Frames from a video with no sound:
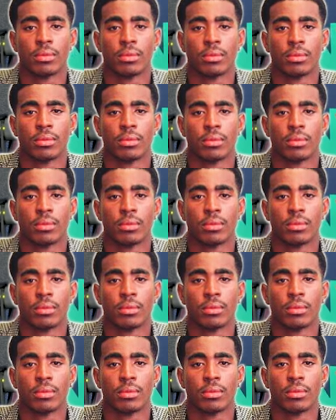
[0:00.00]

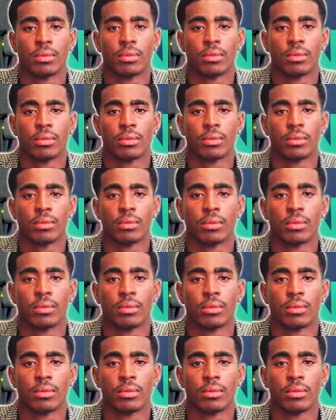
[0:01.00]

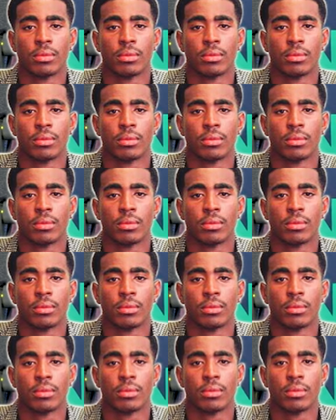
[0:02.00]

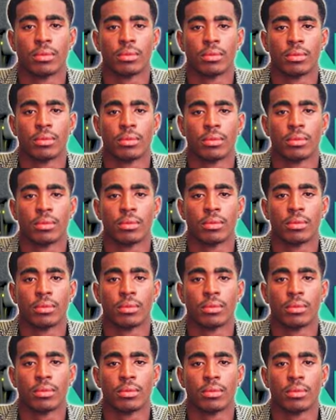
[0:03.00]

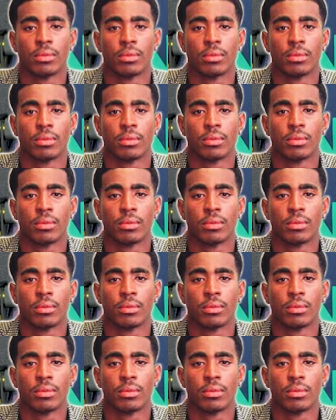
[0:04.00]
This person isn't speaking.